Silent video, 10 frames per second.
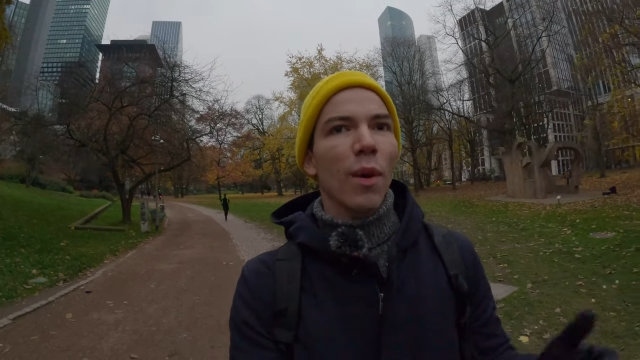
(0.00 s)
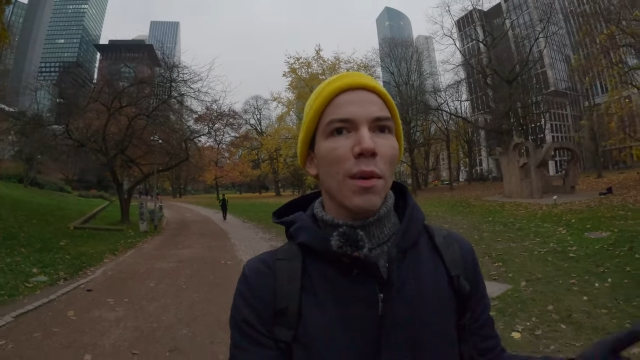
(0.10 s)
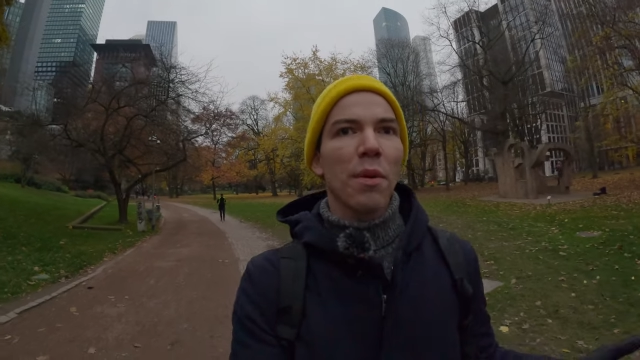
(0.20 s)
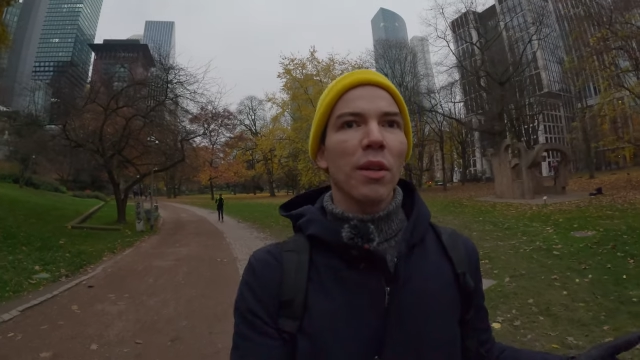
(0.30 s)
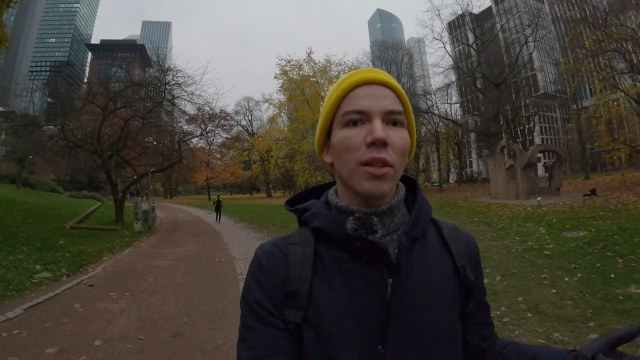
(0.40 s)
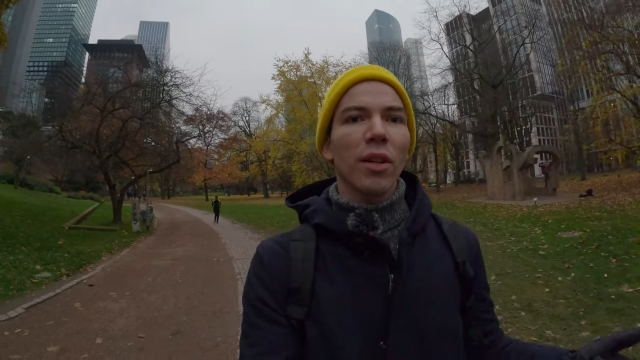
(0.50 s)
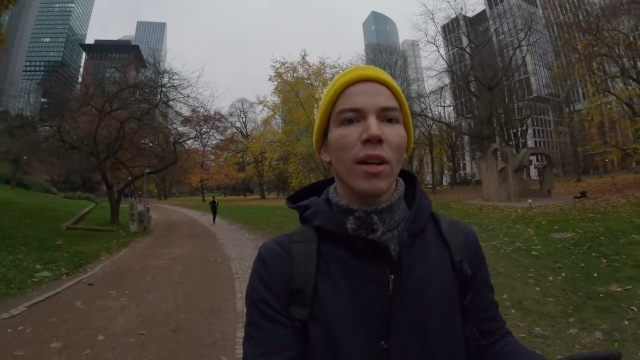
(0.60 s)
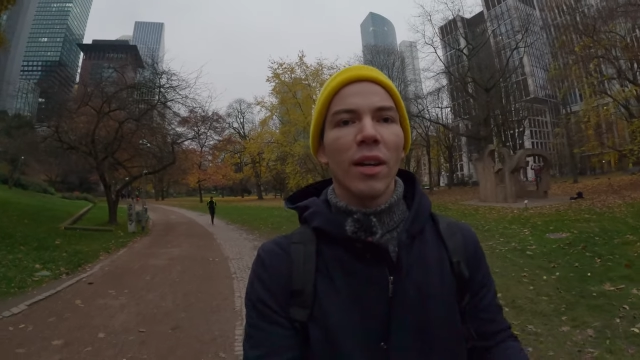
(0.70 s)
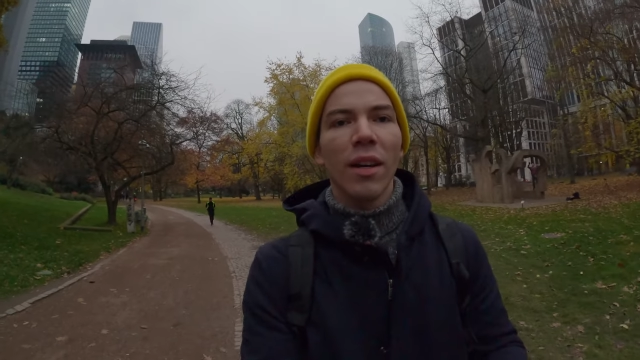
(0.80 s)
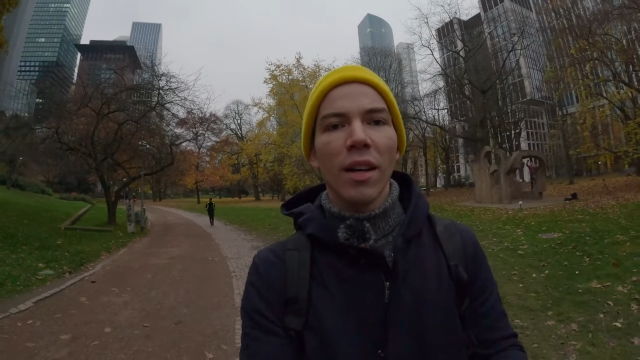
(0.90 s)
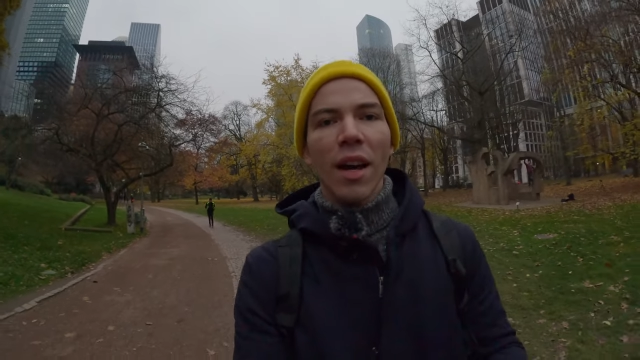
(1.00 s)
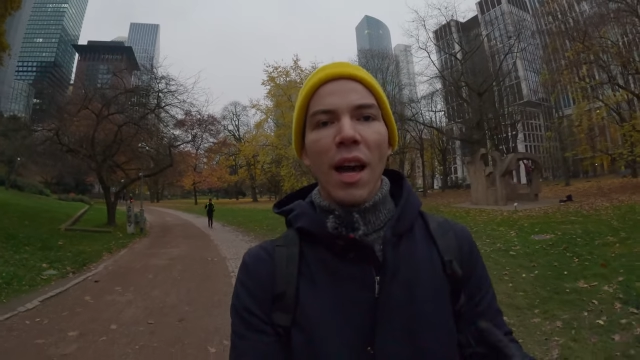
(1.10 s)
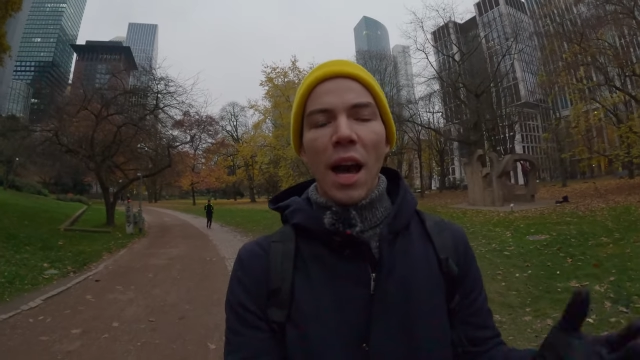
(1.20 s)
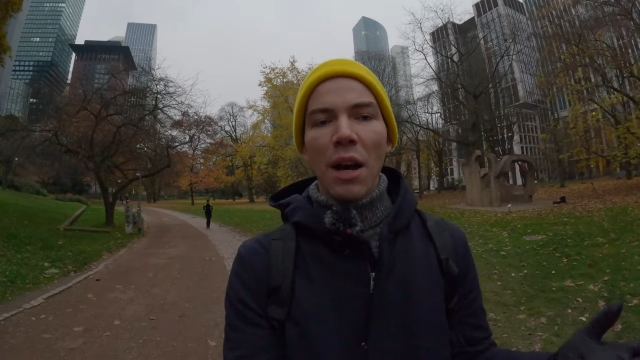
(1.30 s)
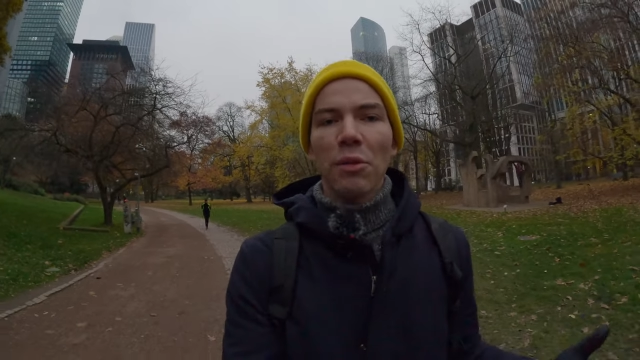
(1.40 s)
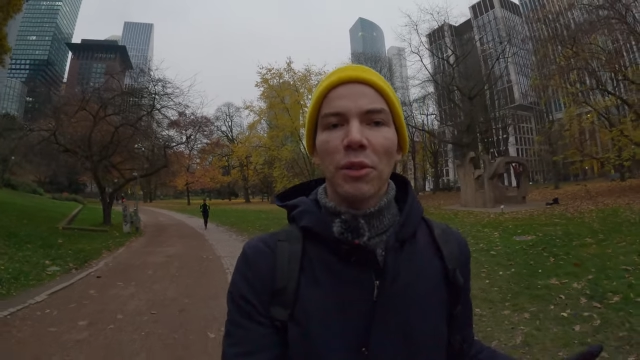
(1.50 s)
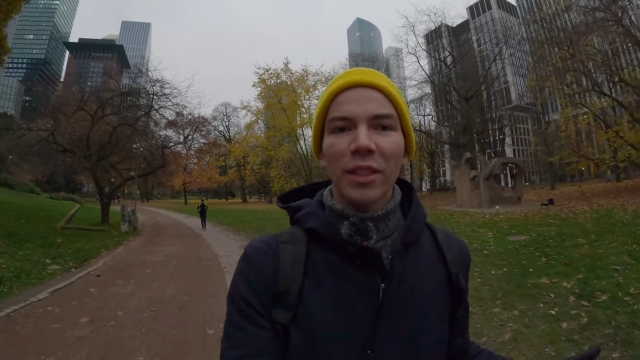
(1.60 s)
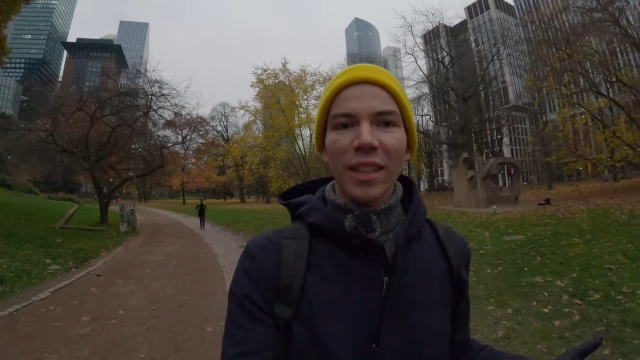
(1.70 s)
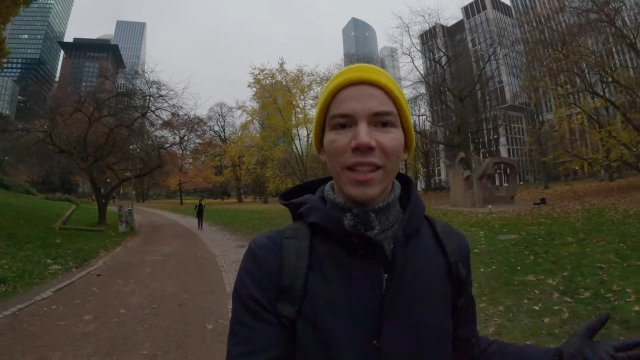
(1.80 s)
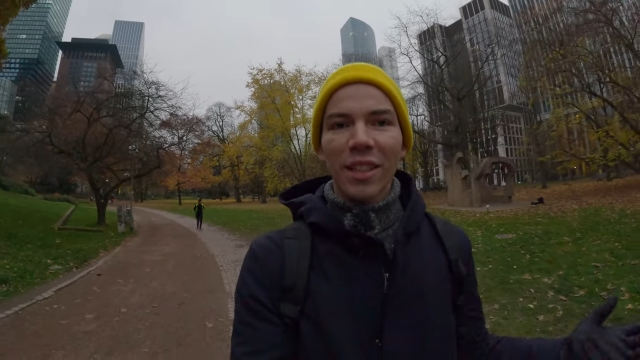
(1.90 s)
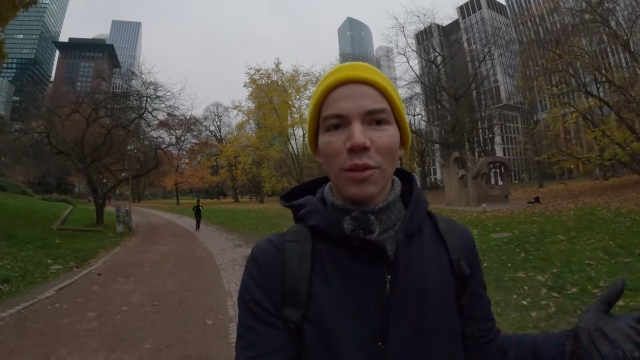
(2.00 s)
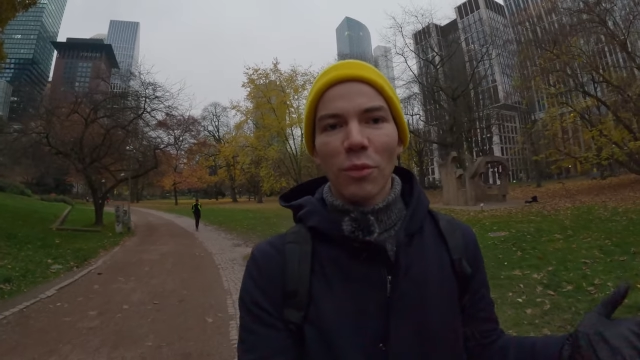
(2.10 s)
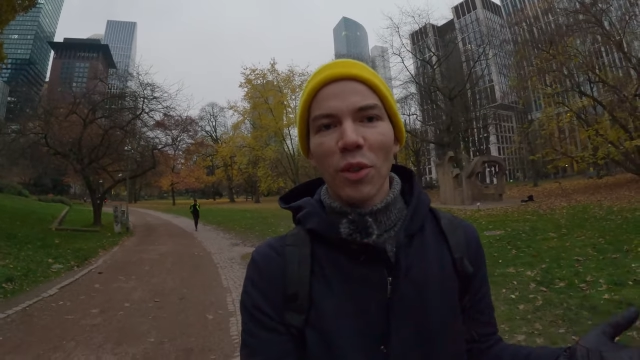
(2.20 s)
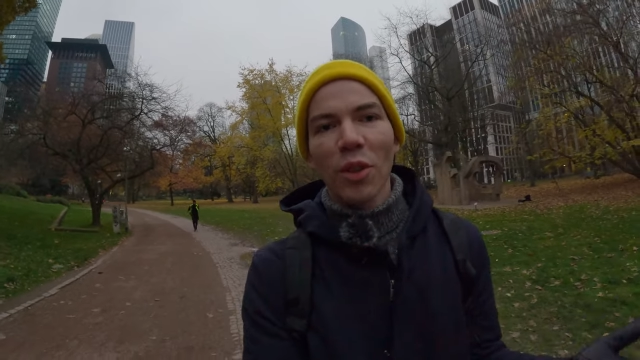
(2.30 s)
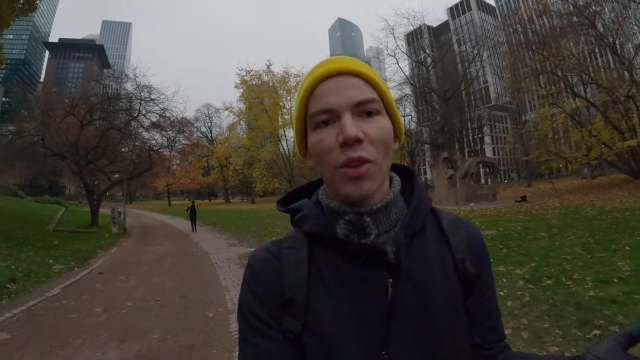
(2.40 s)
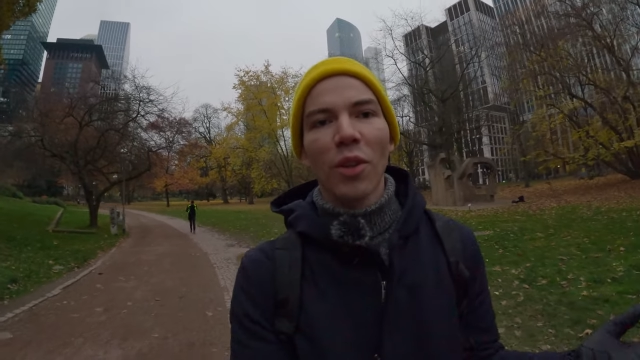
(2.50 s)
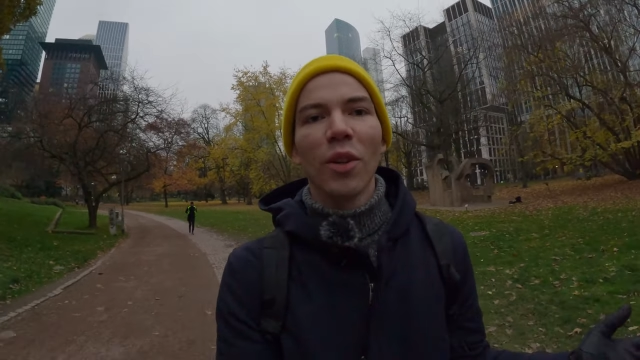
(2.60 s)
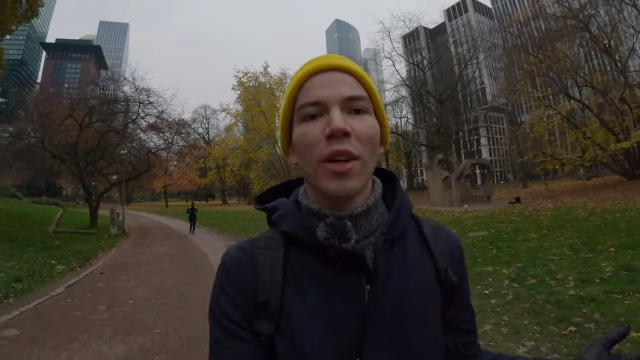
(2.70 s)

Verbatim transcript: way better I will say that it's worth